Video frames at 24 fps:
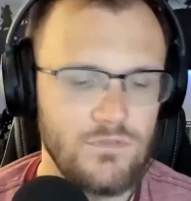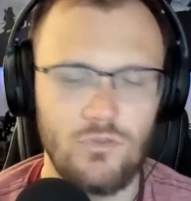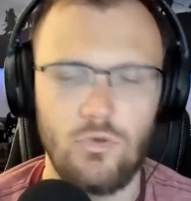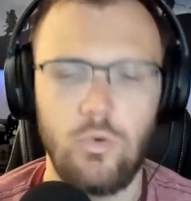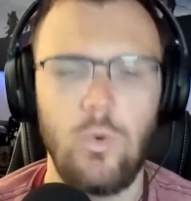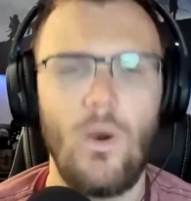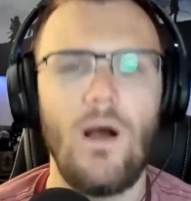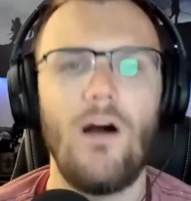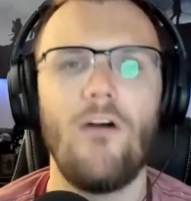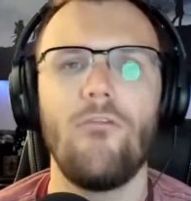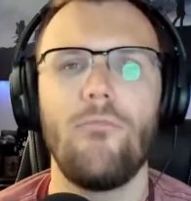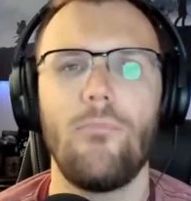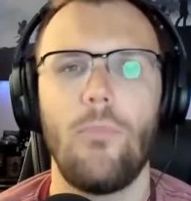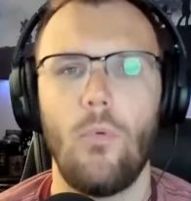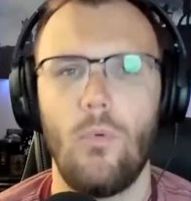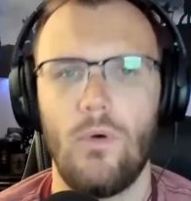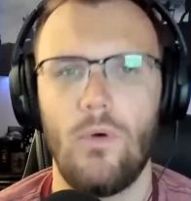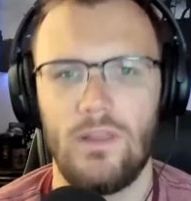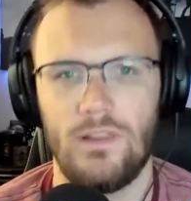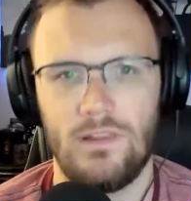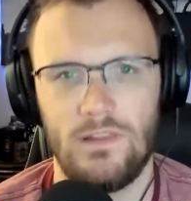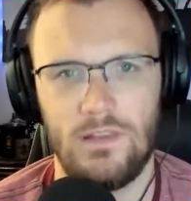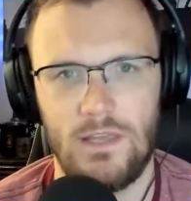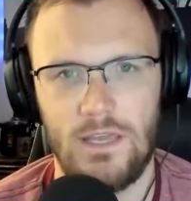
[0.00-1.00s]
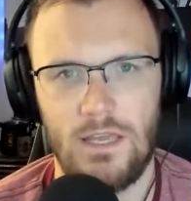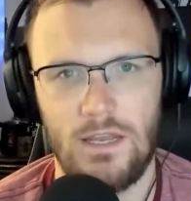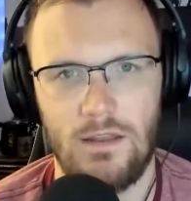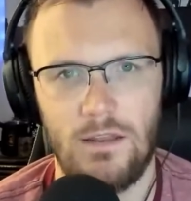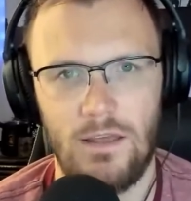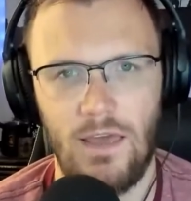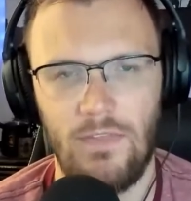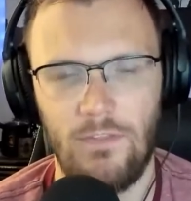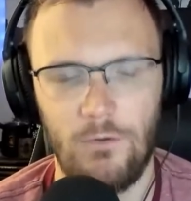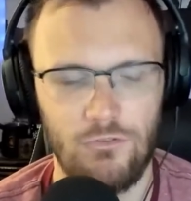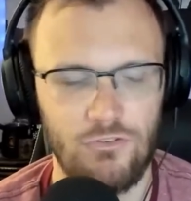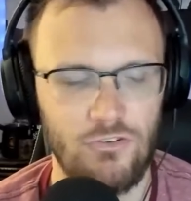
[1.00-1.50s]
12 point lead,
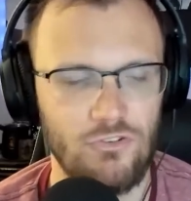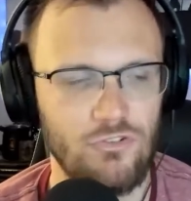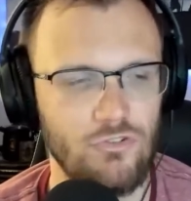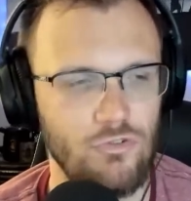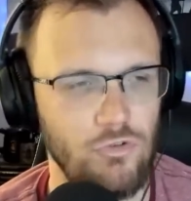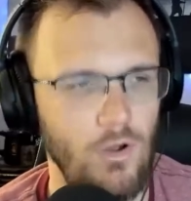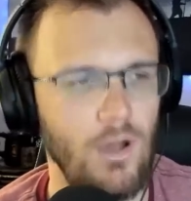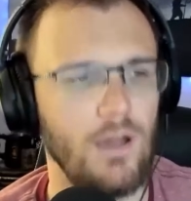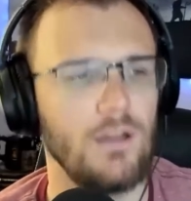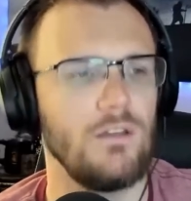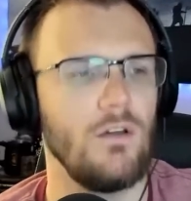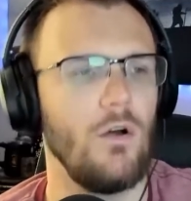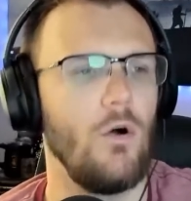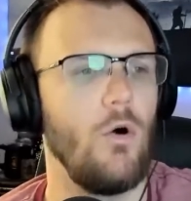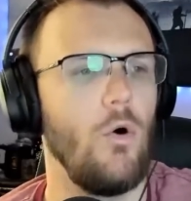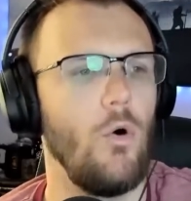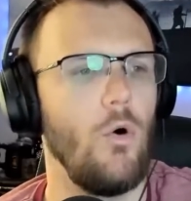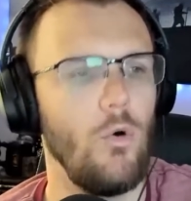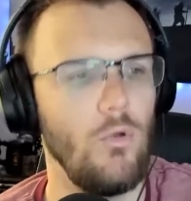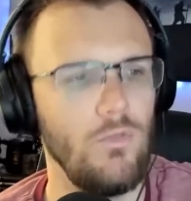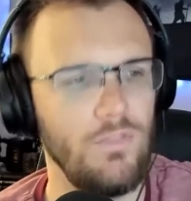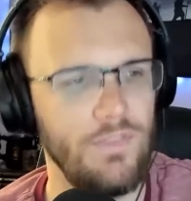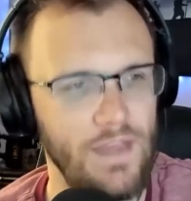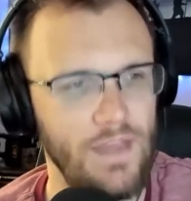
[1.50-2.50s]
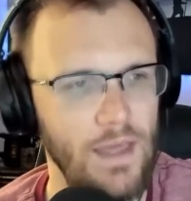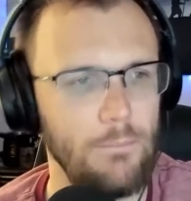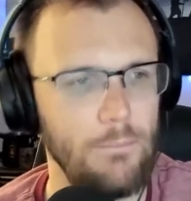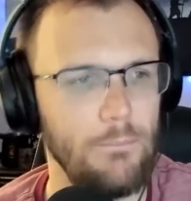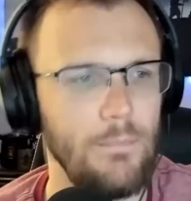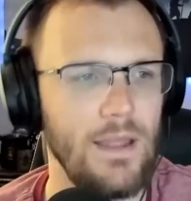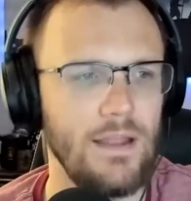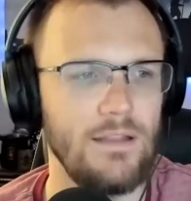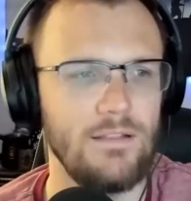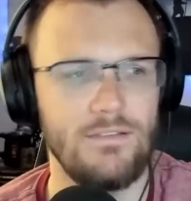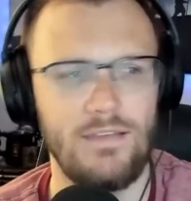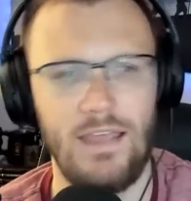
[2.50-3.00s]
and they're just trying to hold that,
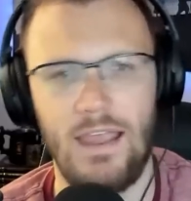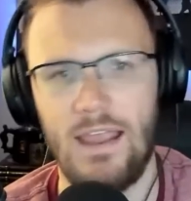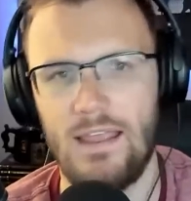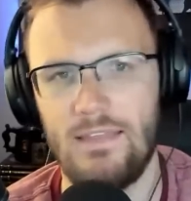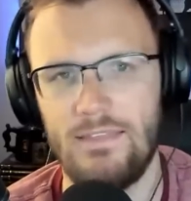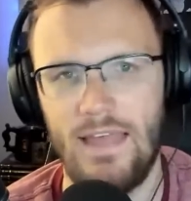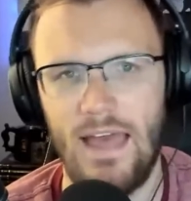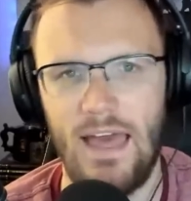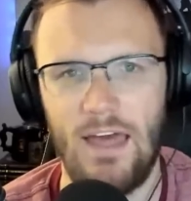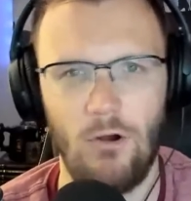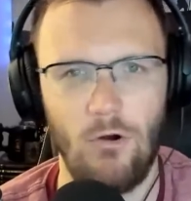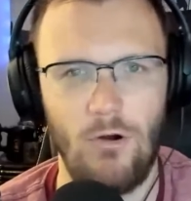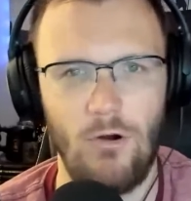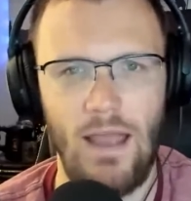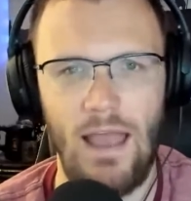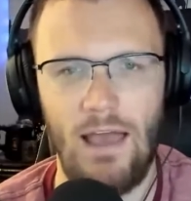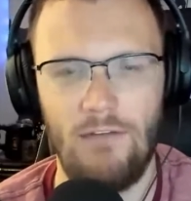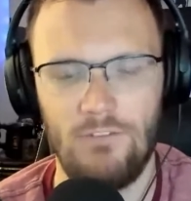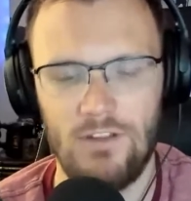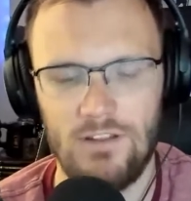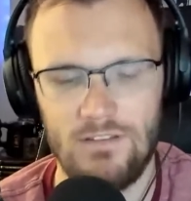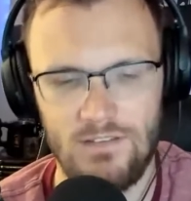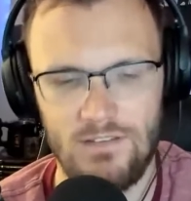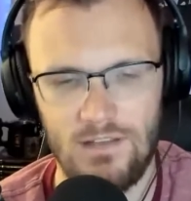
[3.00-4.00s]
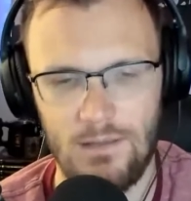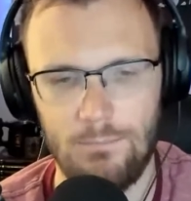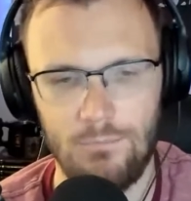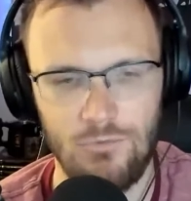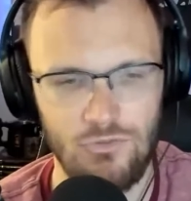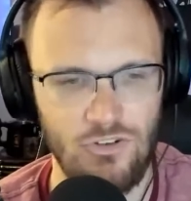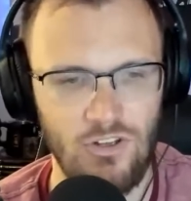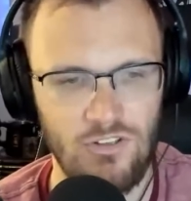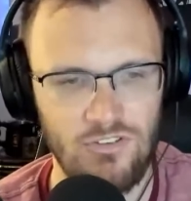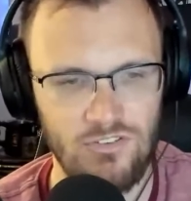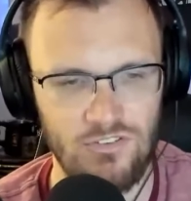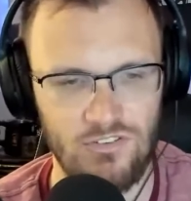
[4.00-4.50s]
maintain that, or have it dip
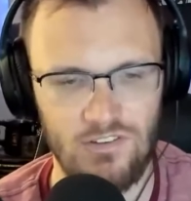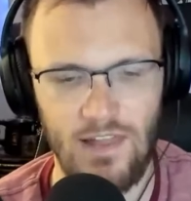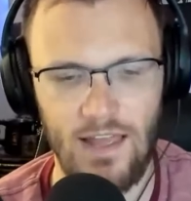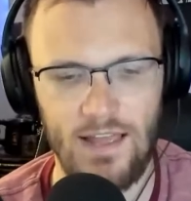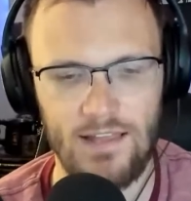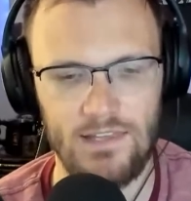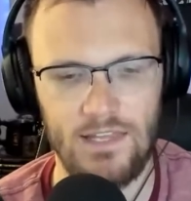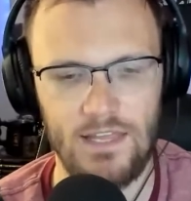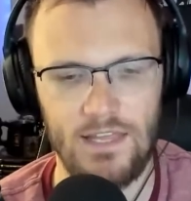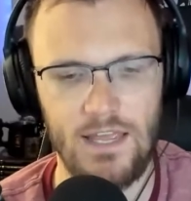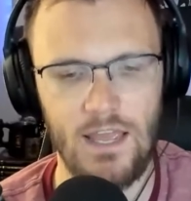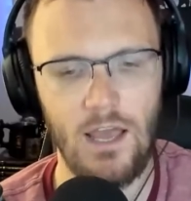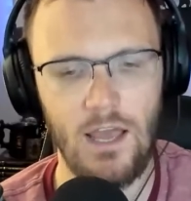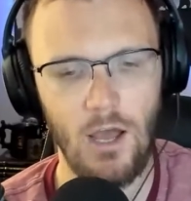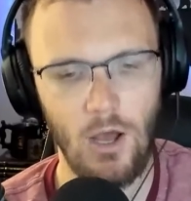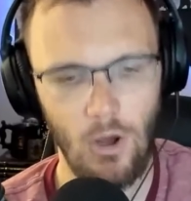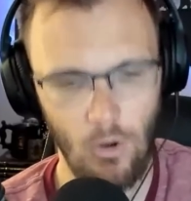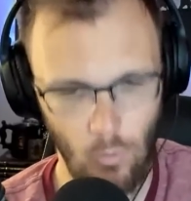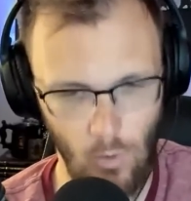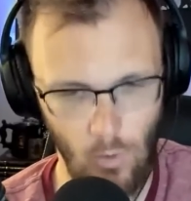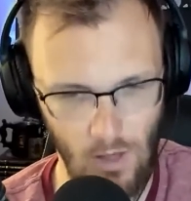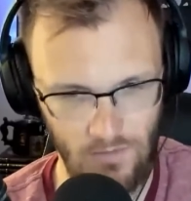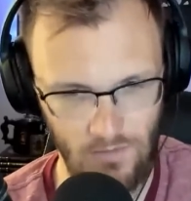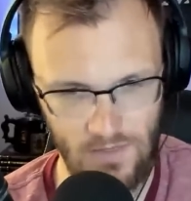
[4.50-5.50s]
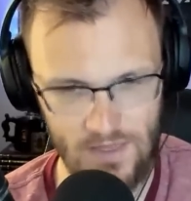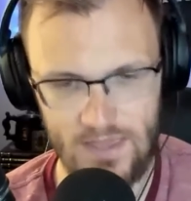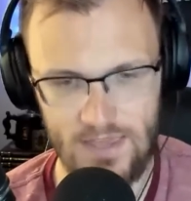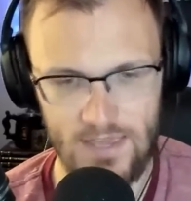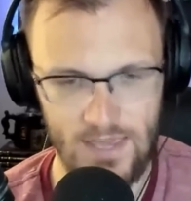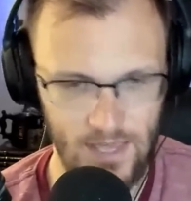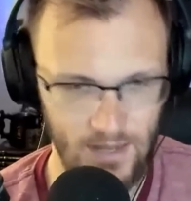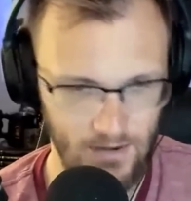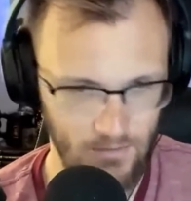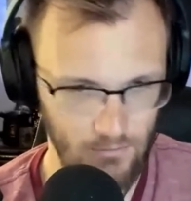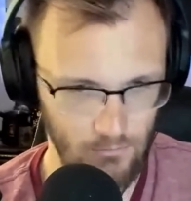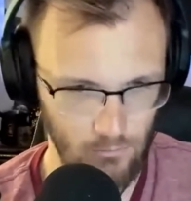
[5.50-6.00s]
just slightly while they
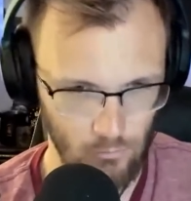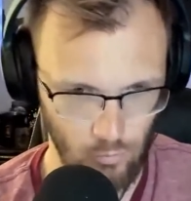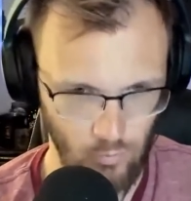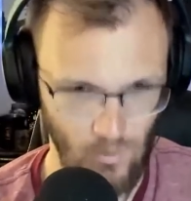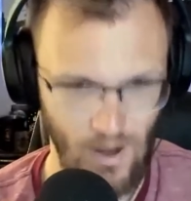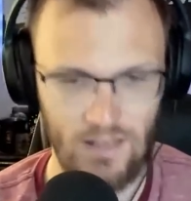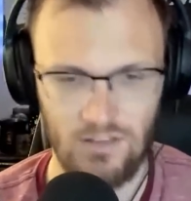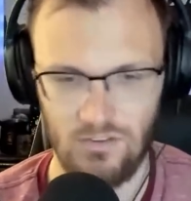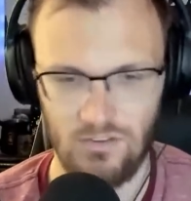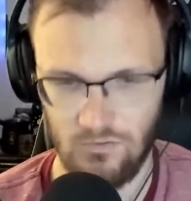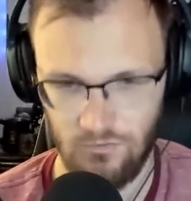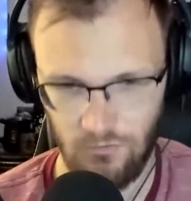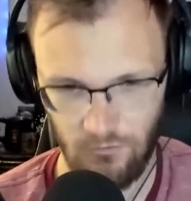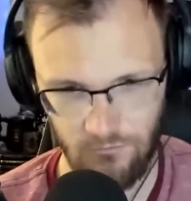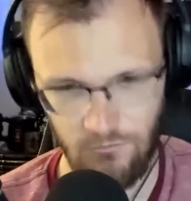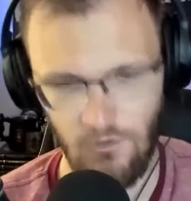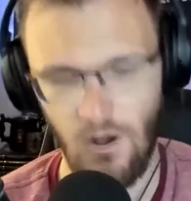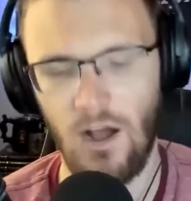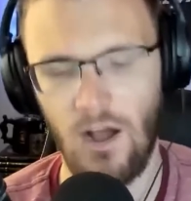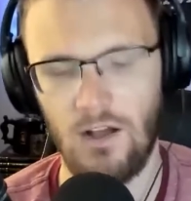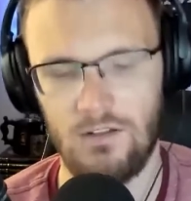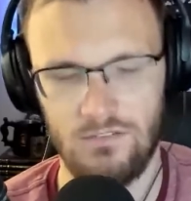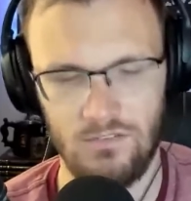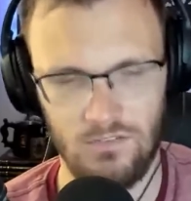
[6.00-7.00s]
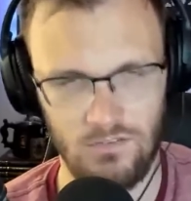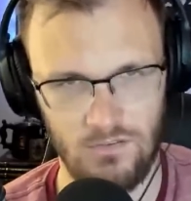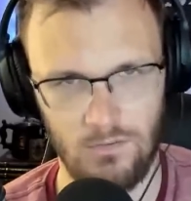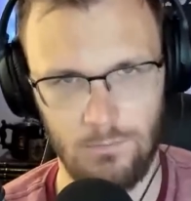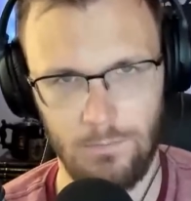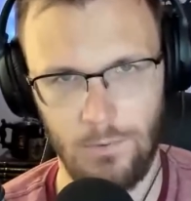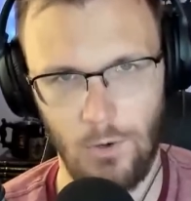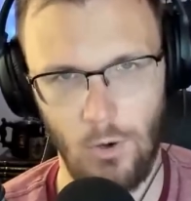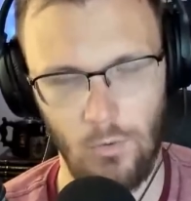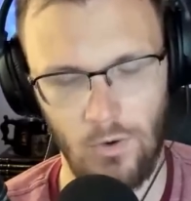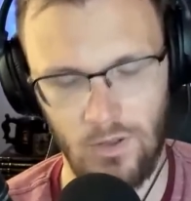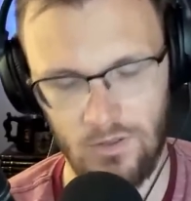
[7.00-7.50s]
get rest for Fox and
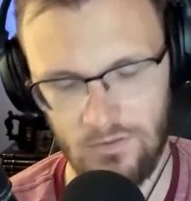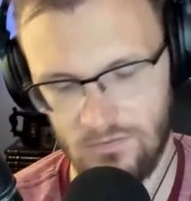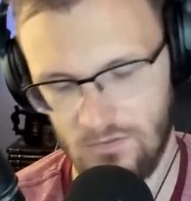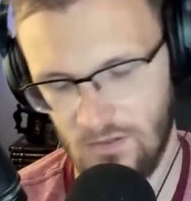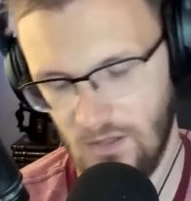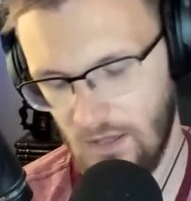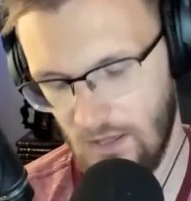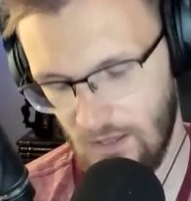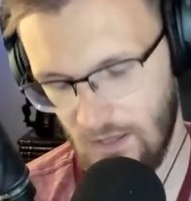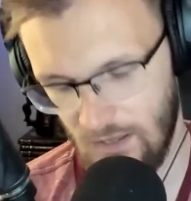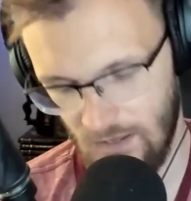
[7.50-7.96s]
Sabonis